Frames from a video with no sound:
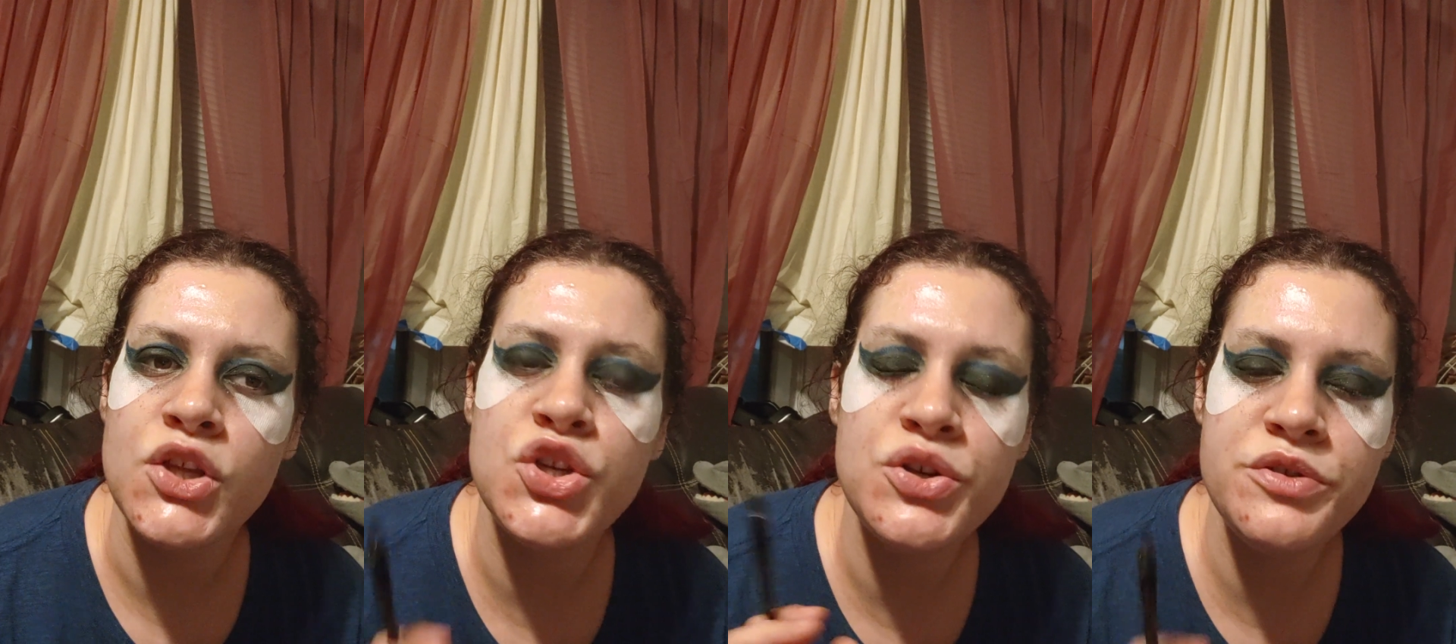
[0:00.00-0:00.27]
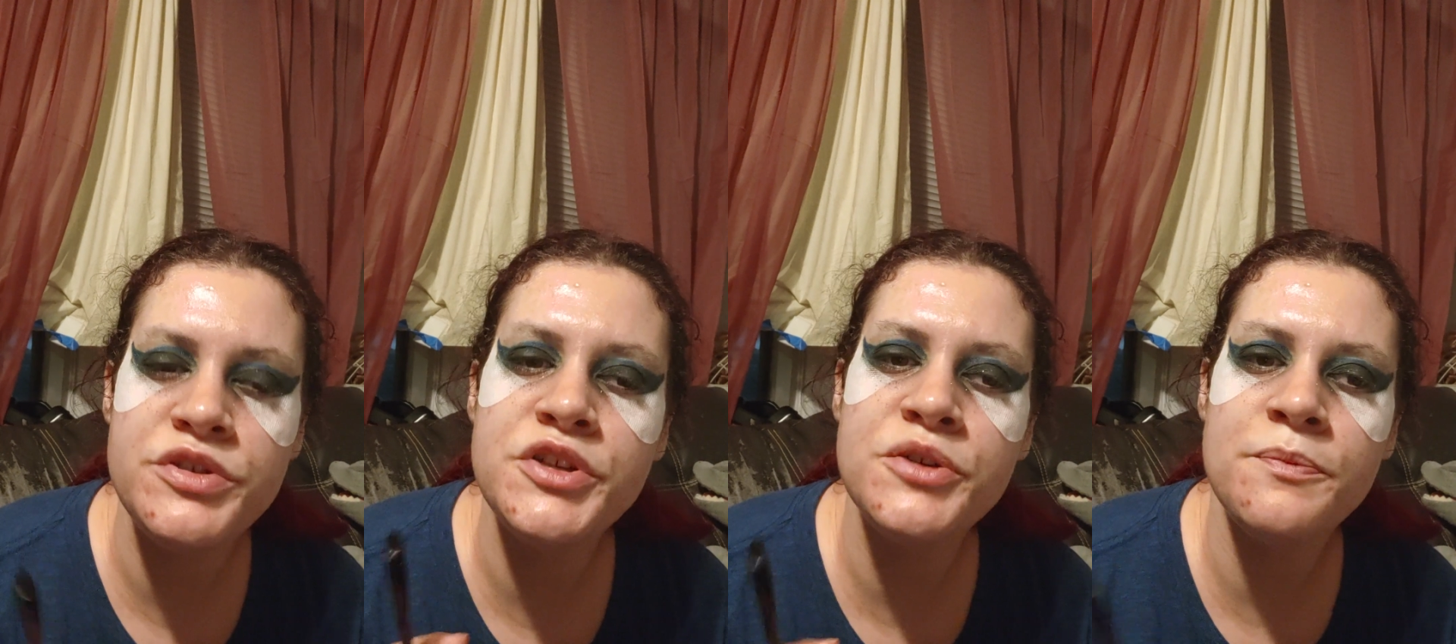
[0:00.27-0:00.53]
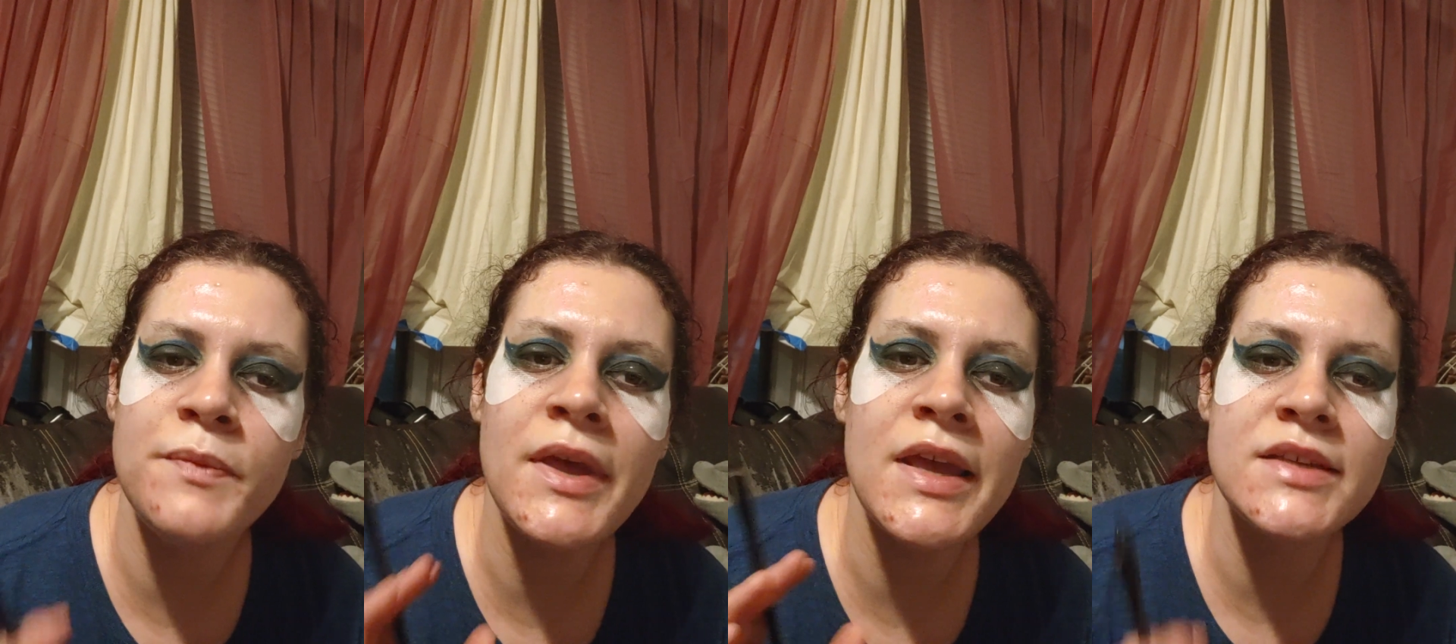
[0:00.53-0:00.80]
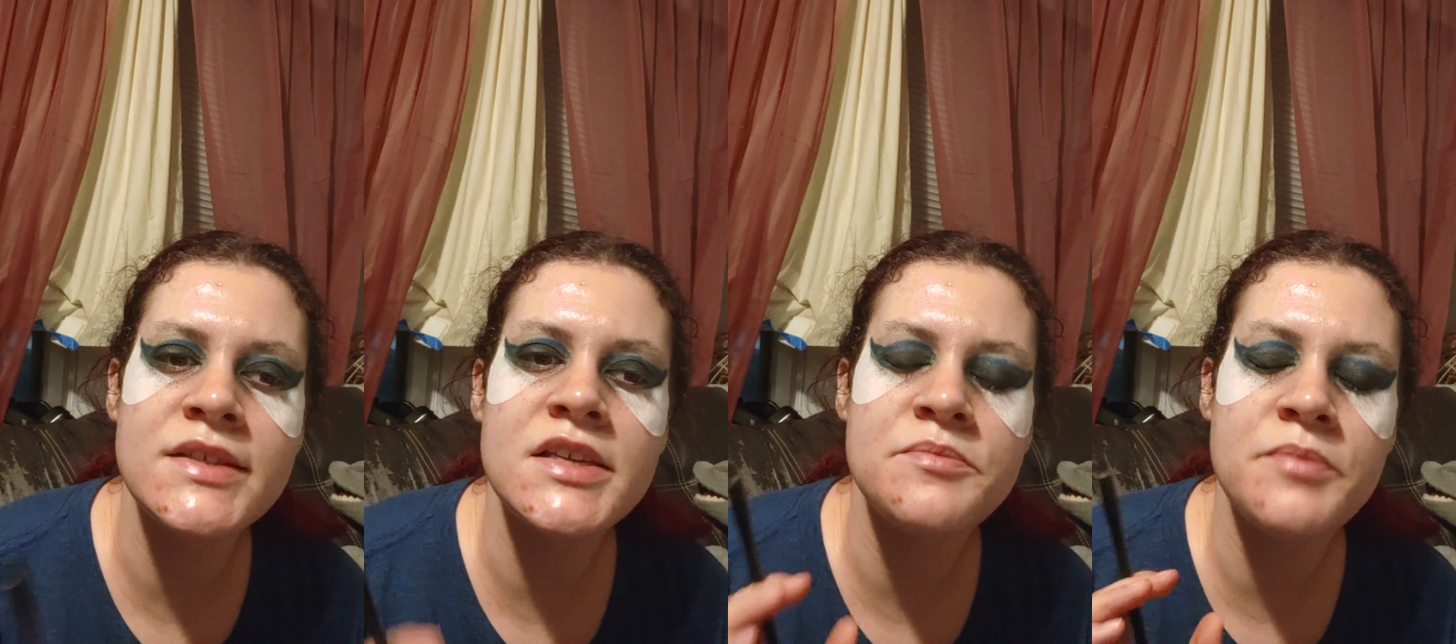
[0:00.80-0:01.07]
YouTube
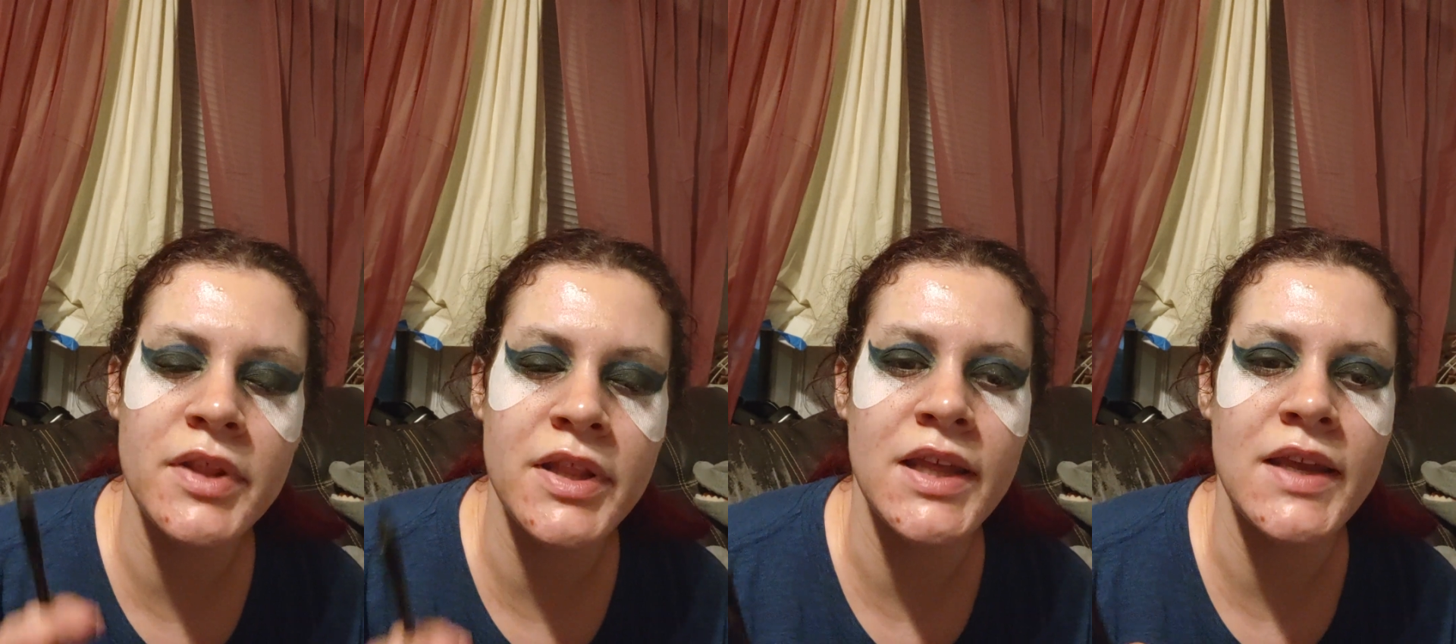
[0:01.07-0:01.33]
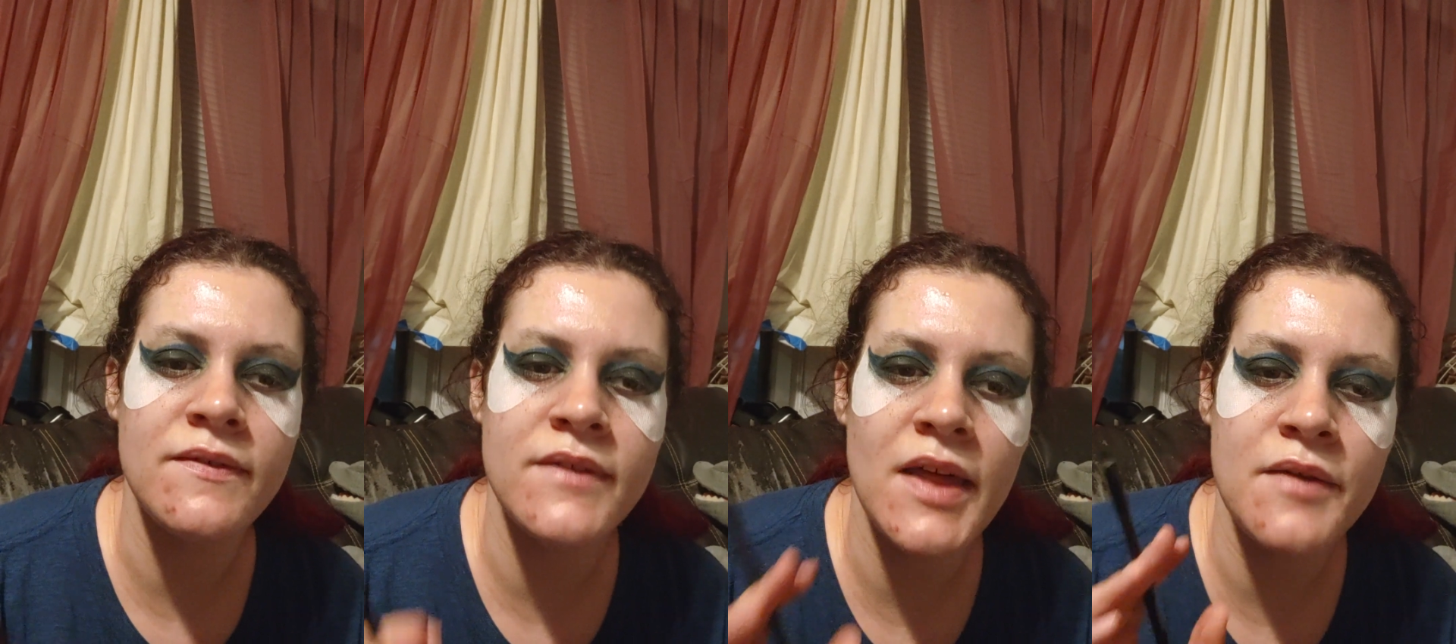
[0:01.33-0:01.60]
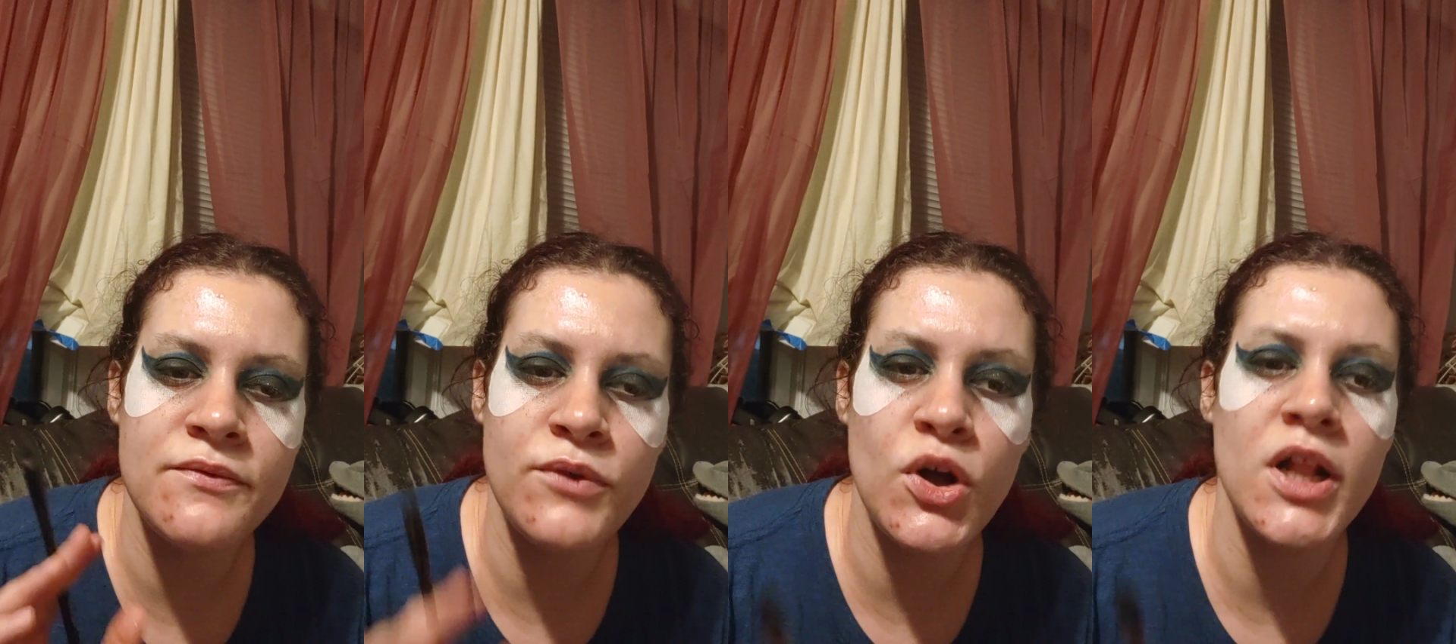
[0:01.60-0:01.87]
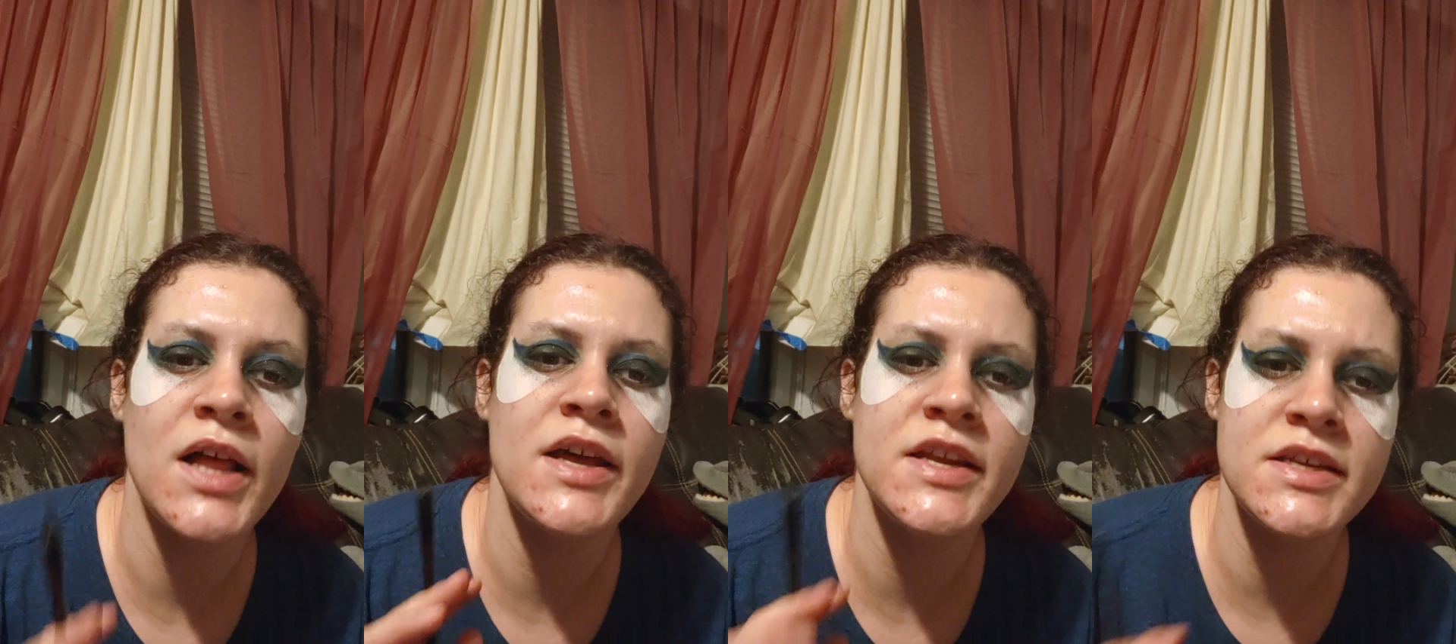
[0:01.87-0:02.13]
makes us believe that
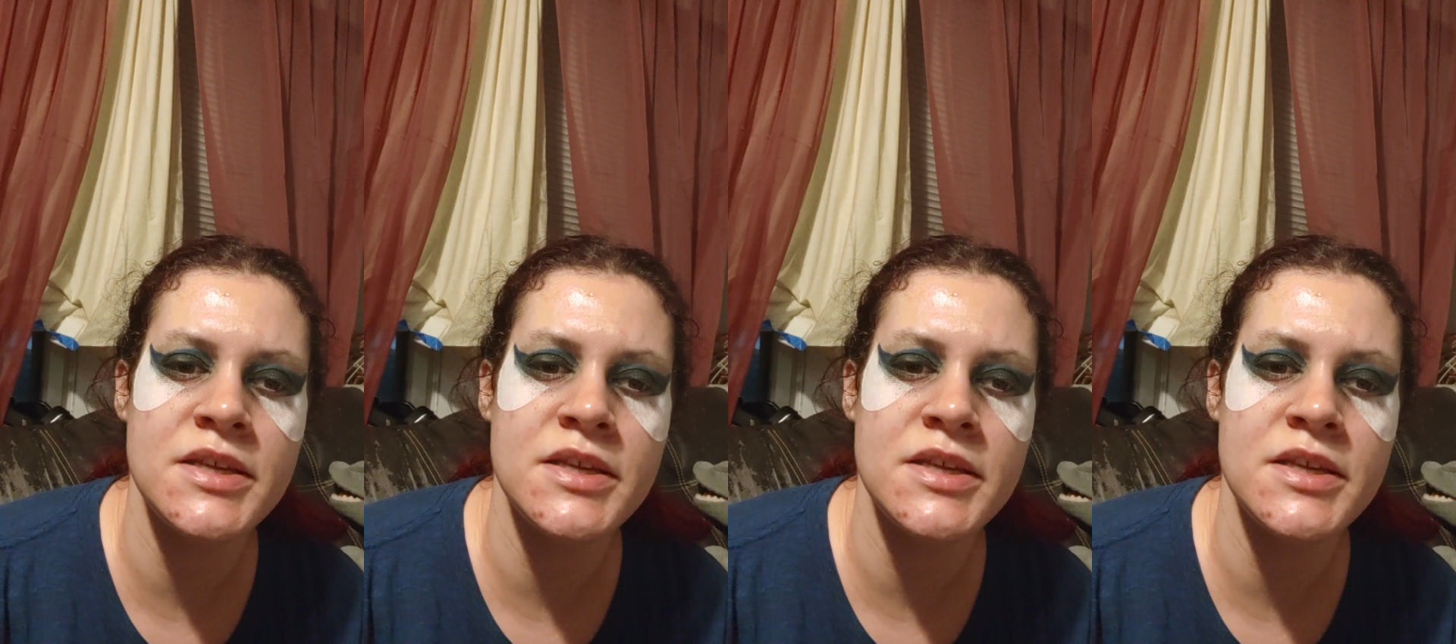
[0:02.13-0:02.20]
fallout